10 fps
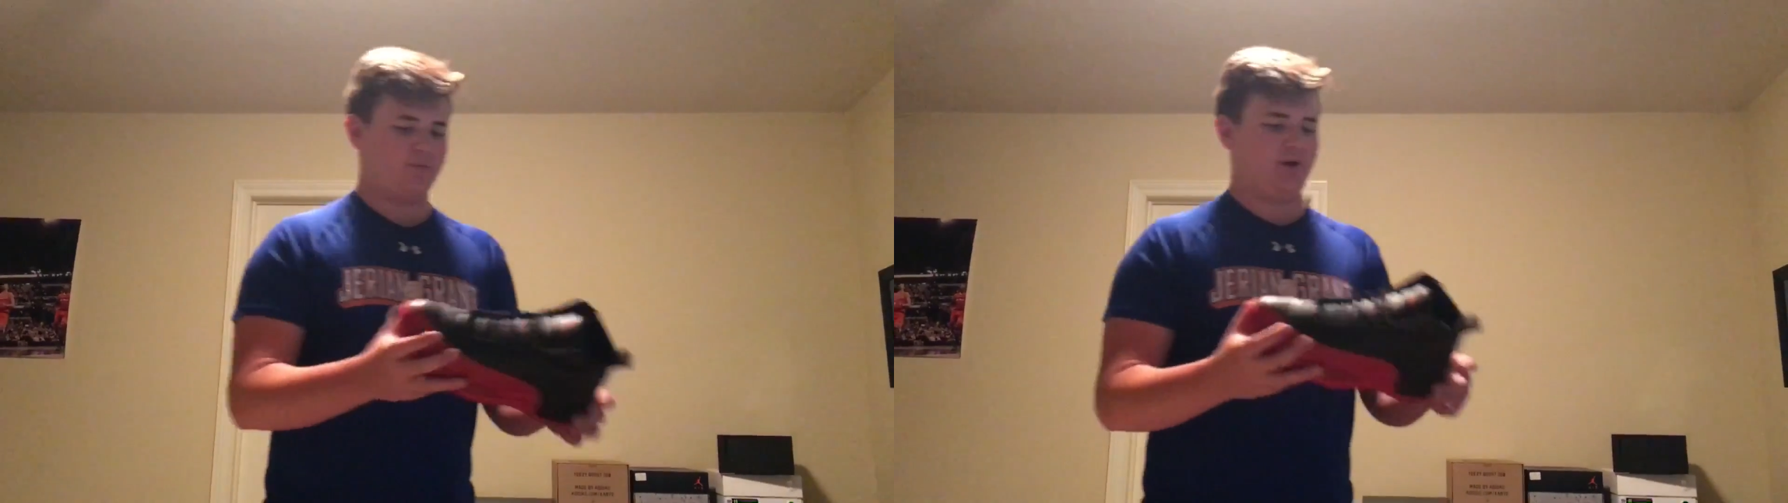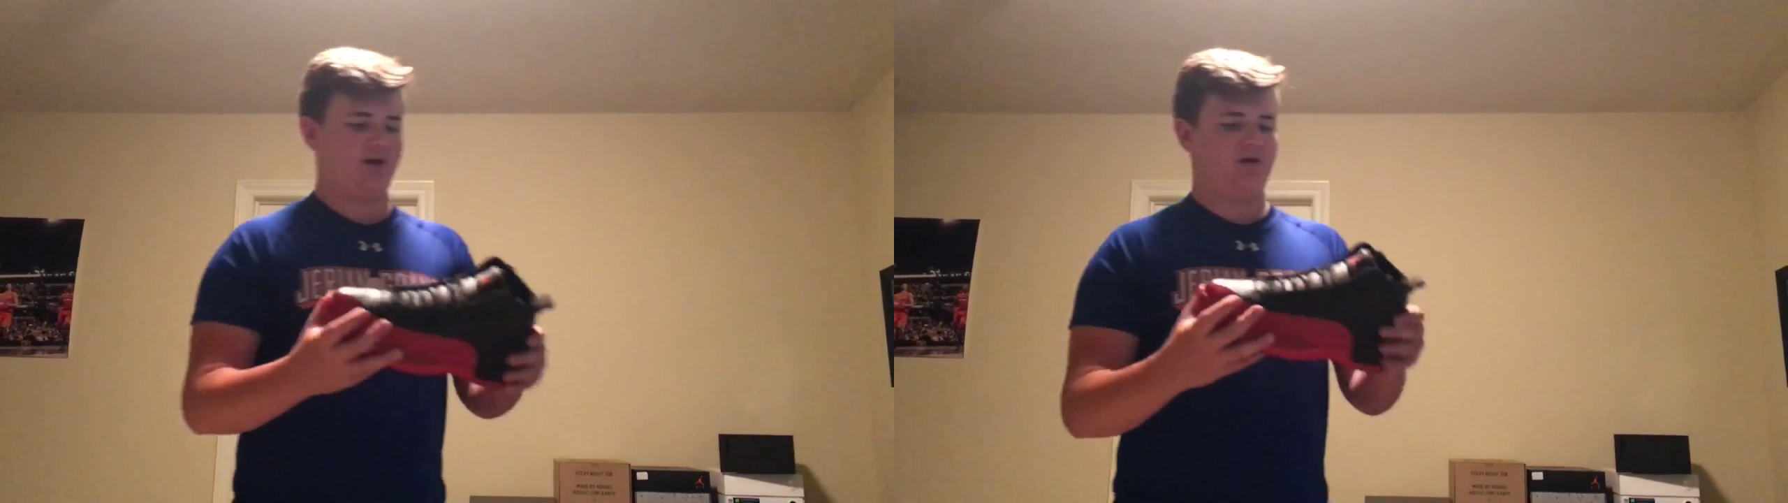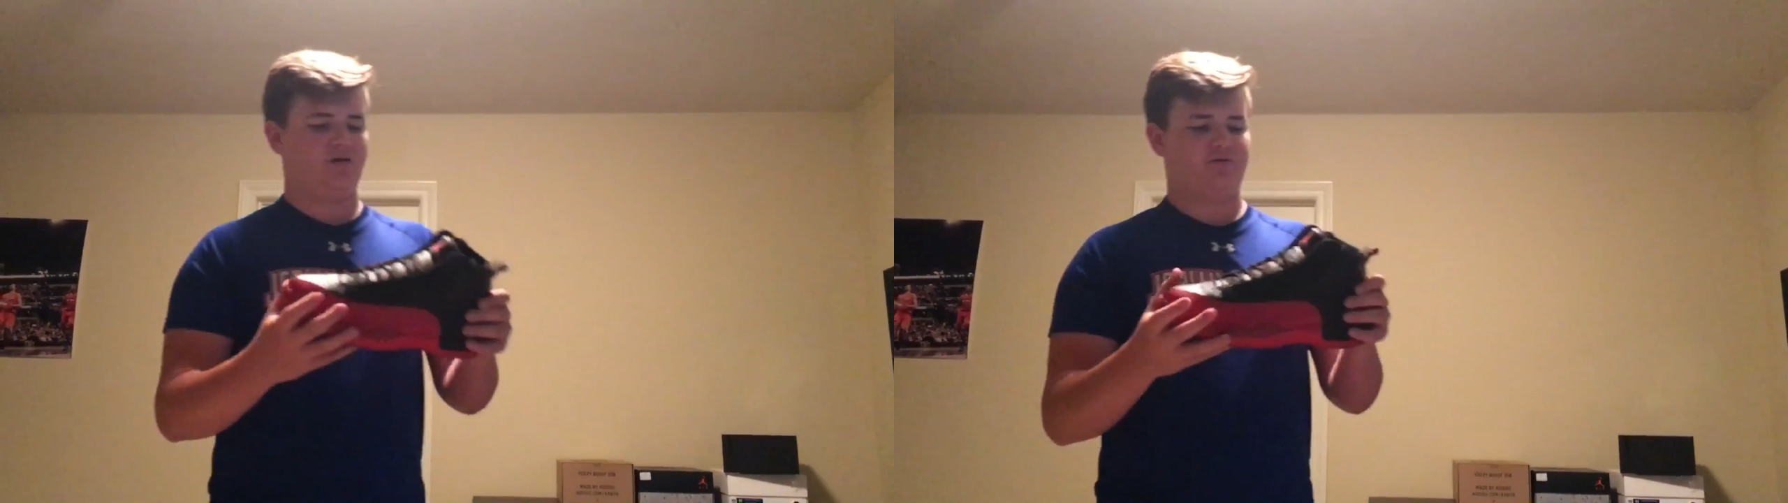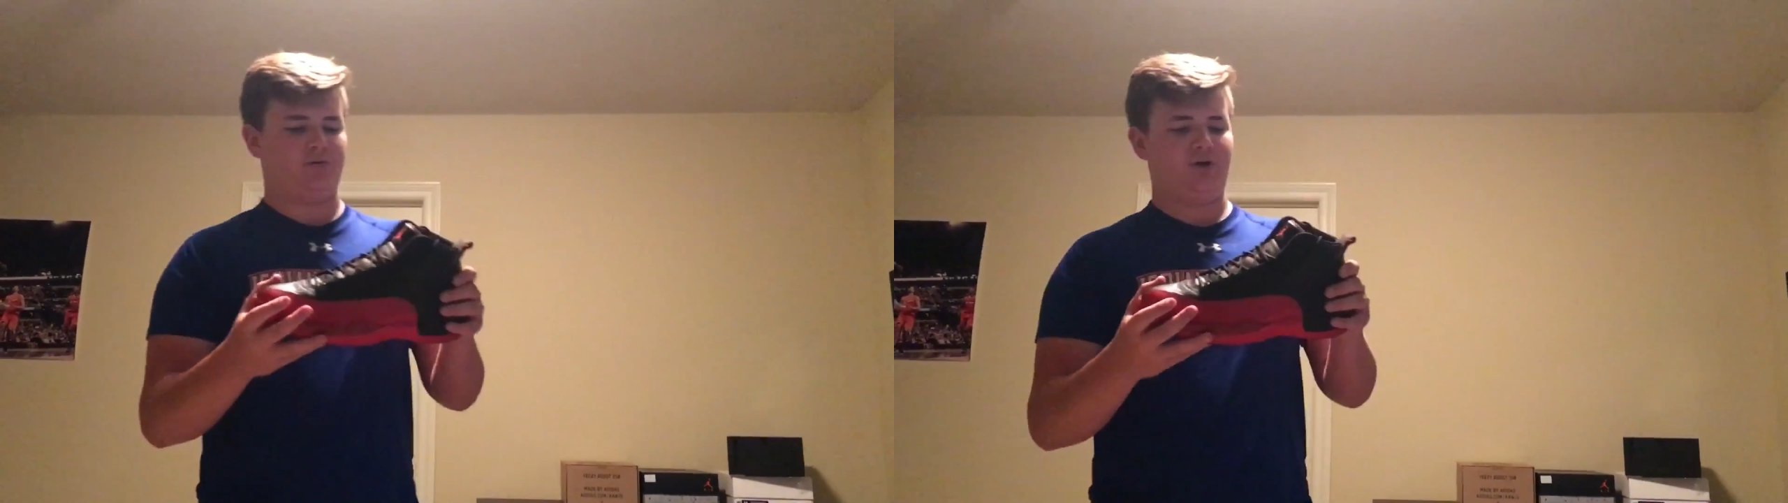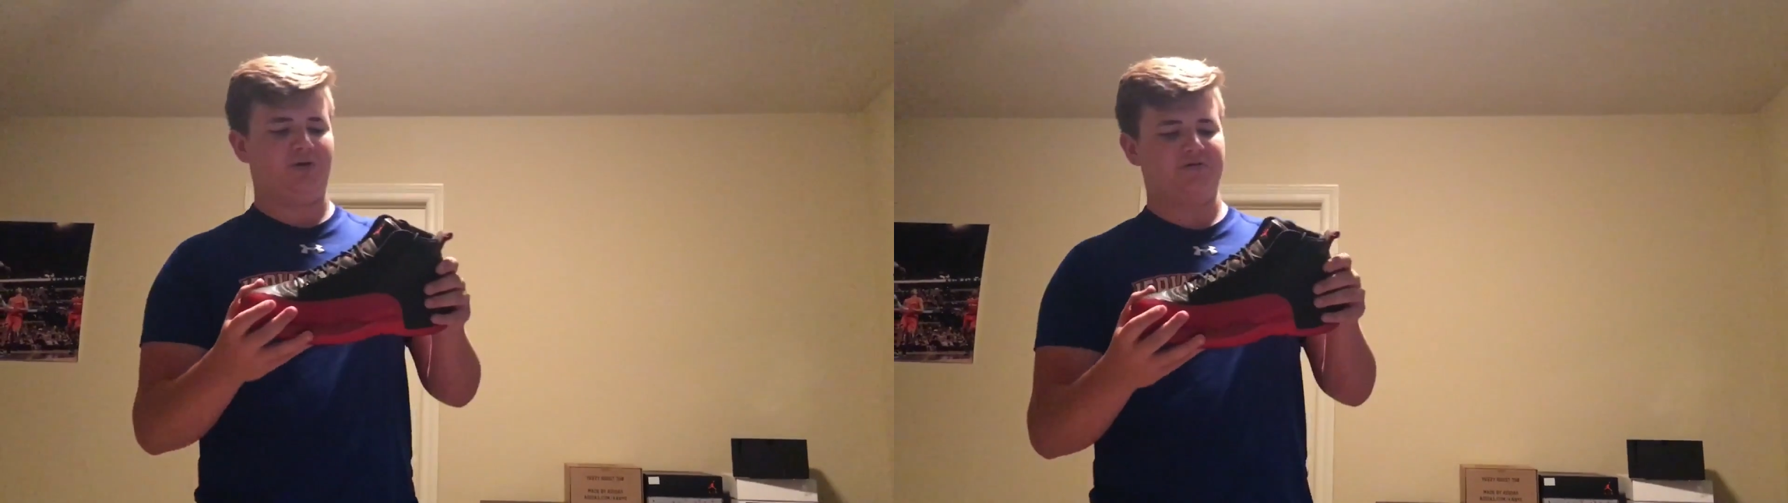pair of
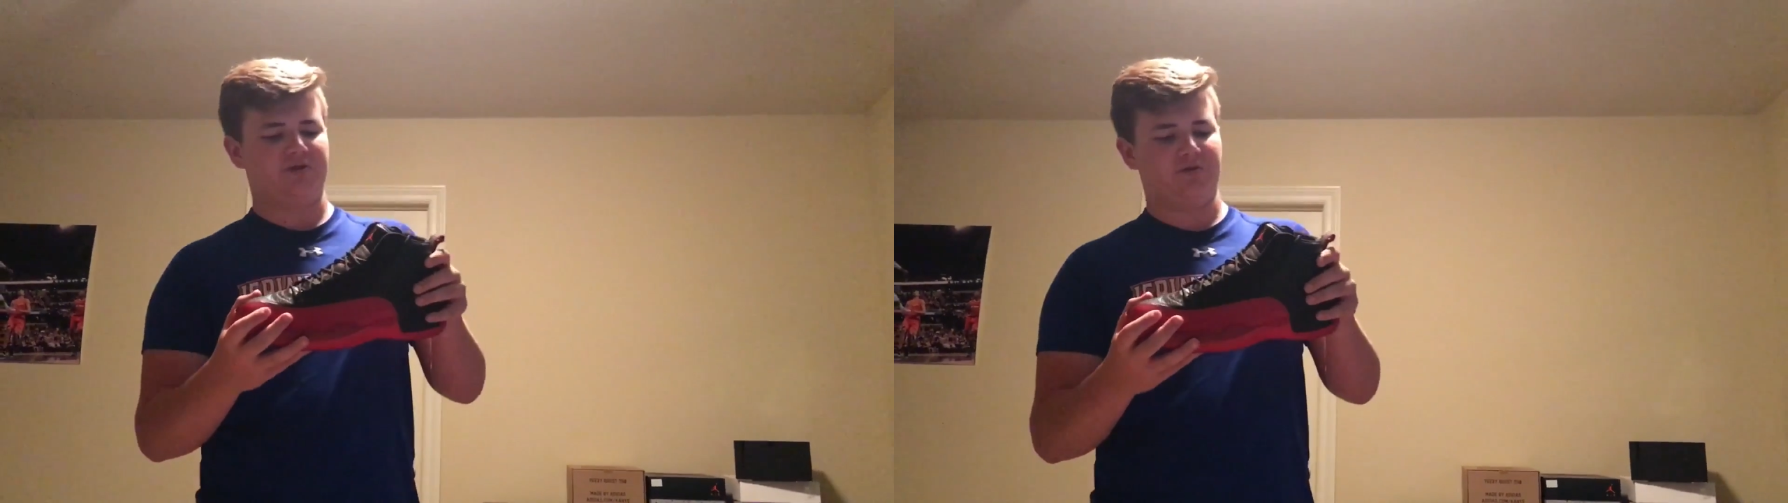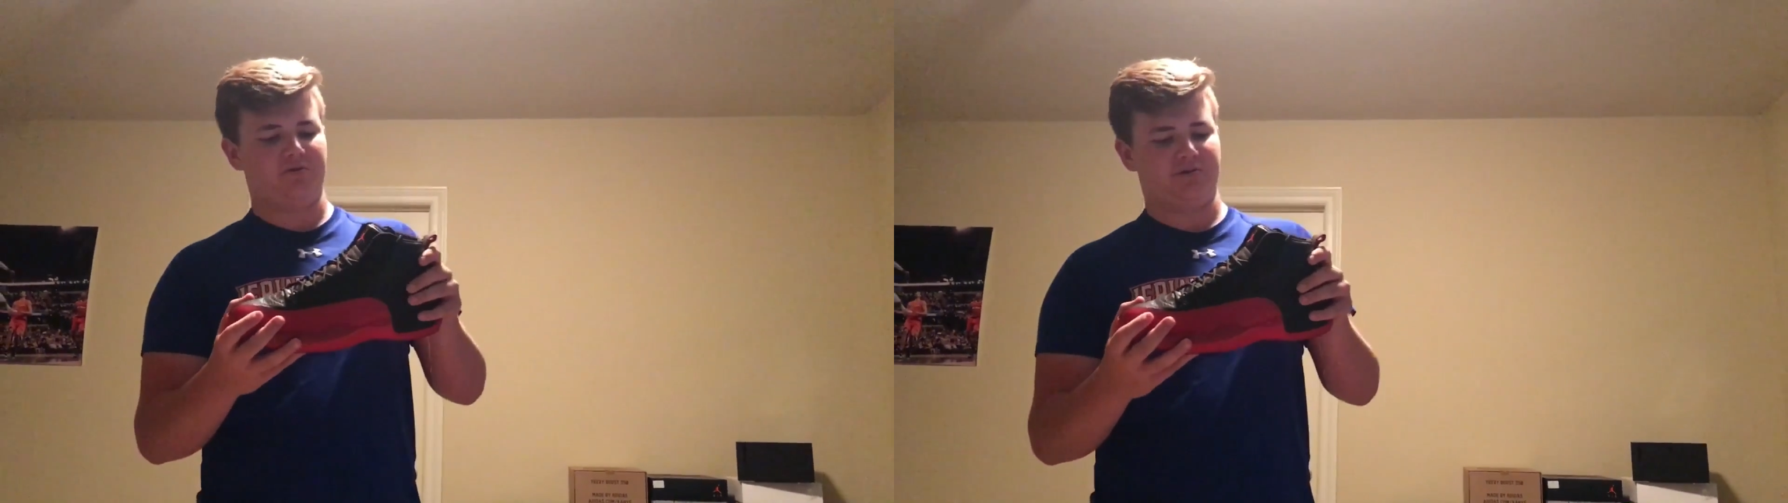12s too.